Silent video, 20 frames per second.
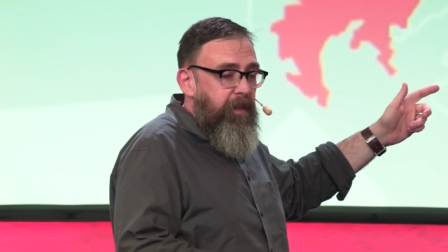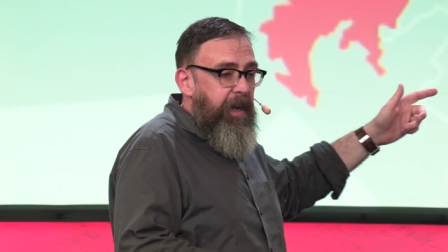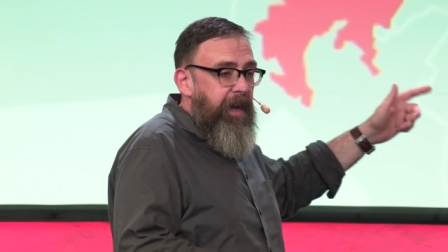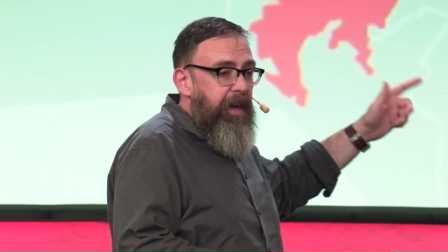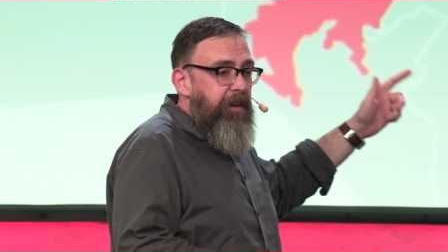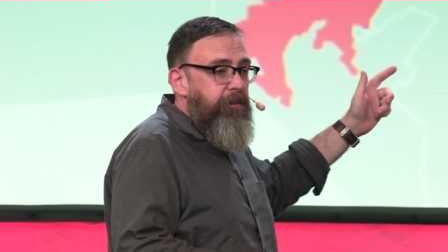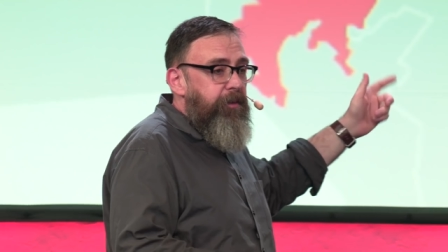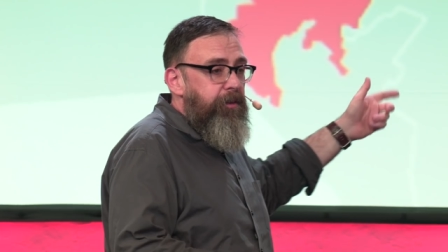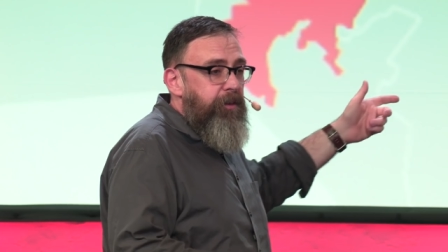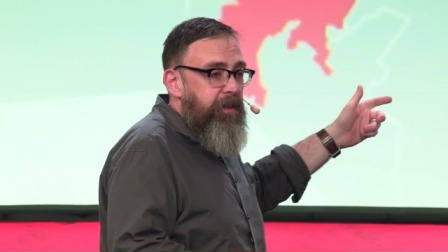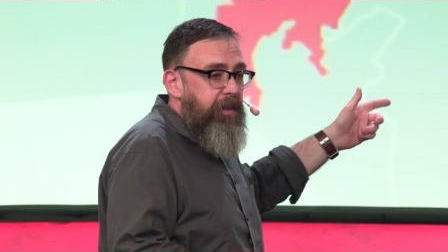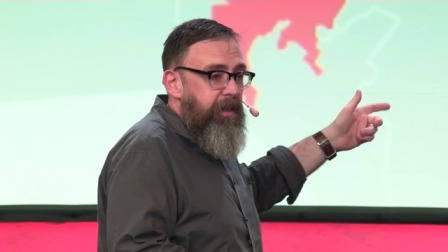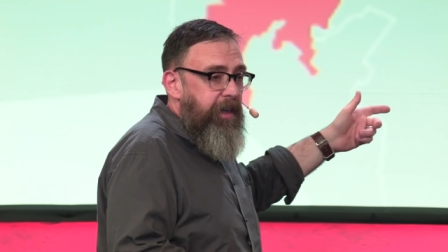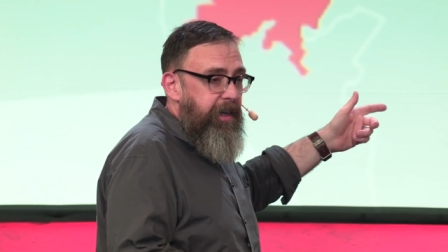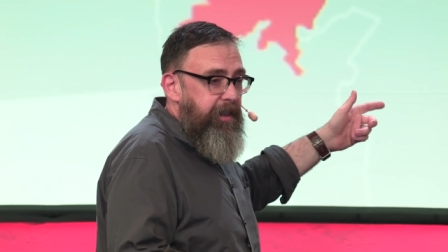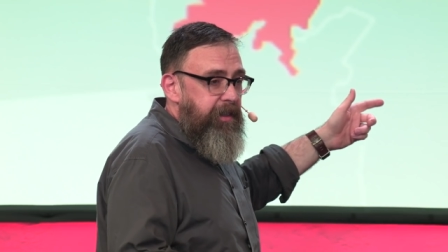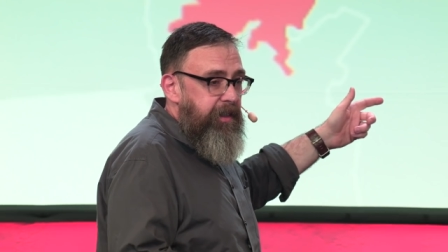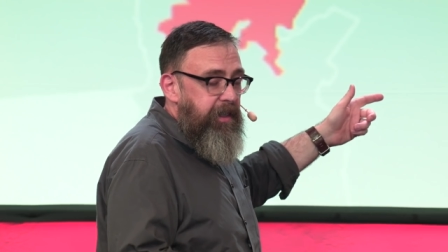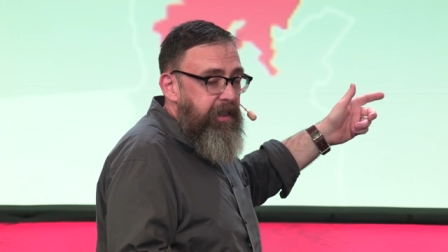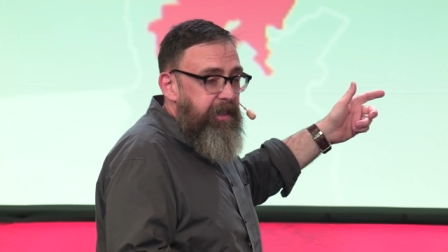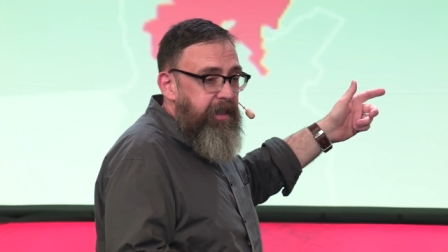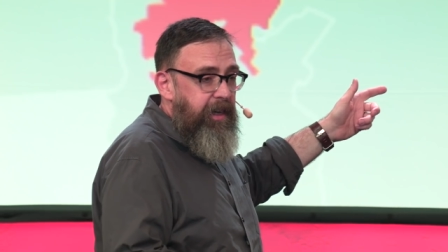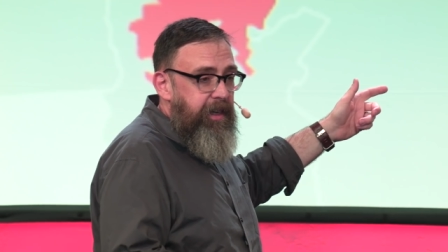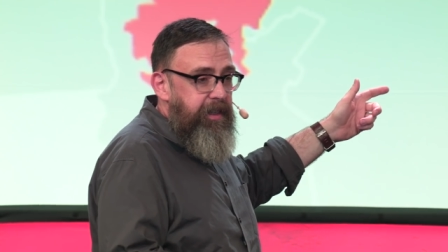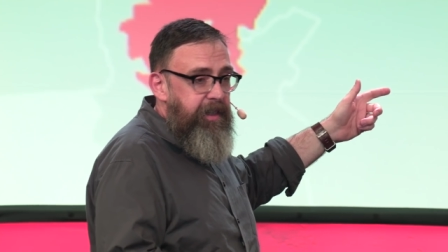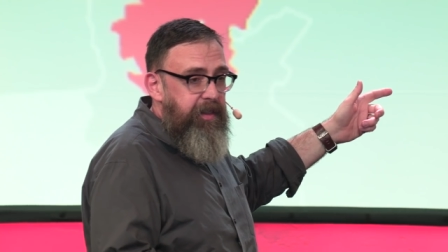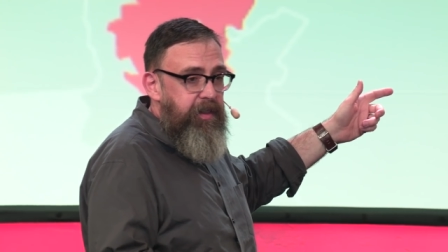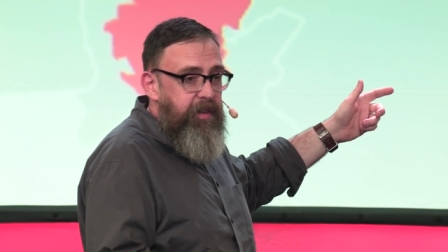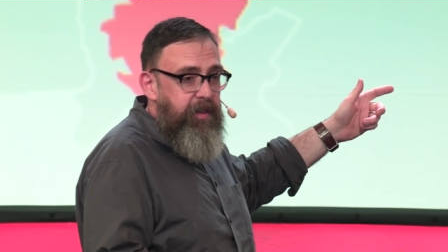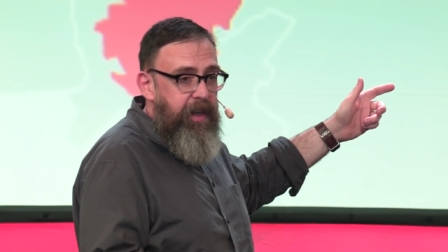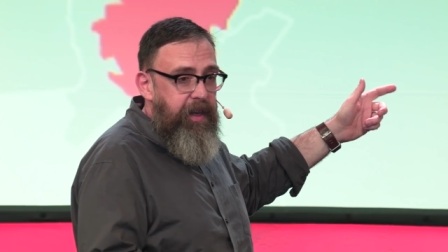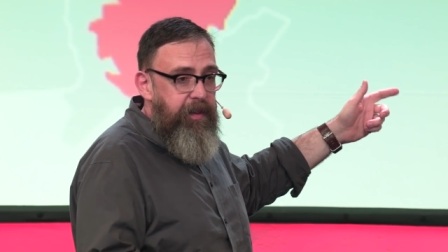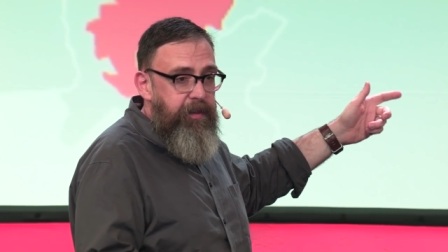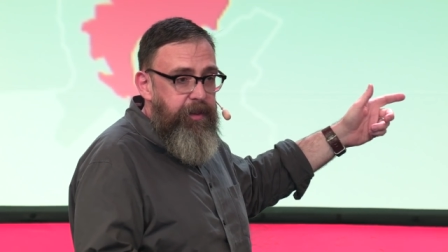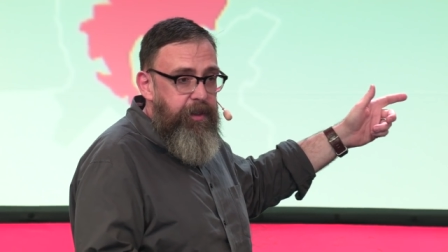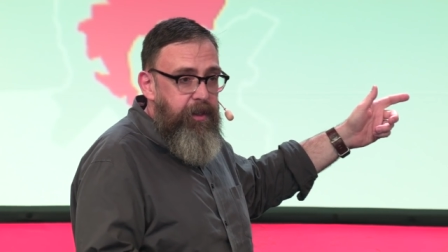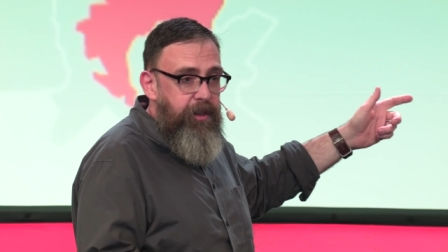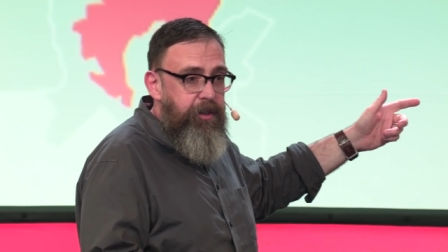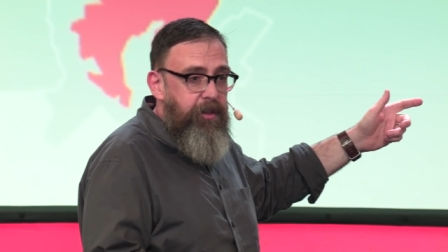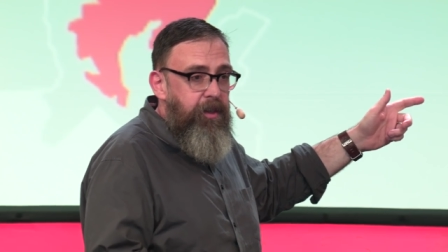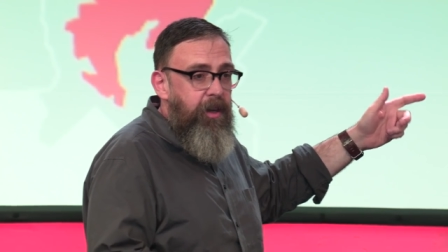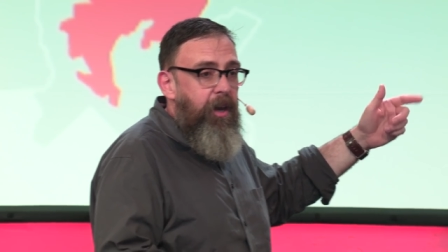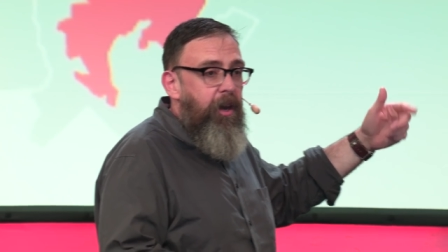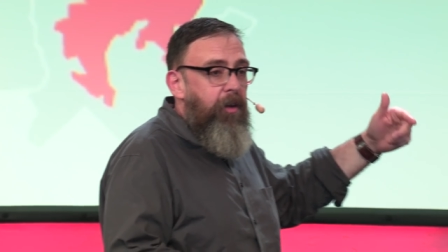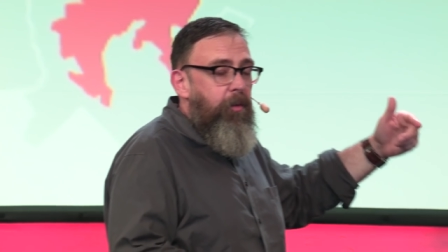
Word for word: after the 1990 census,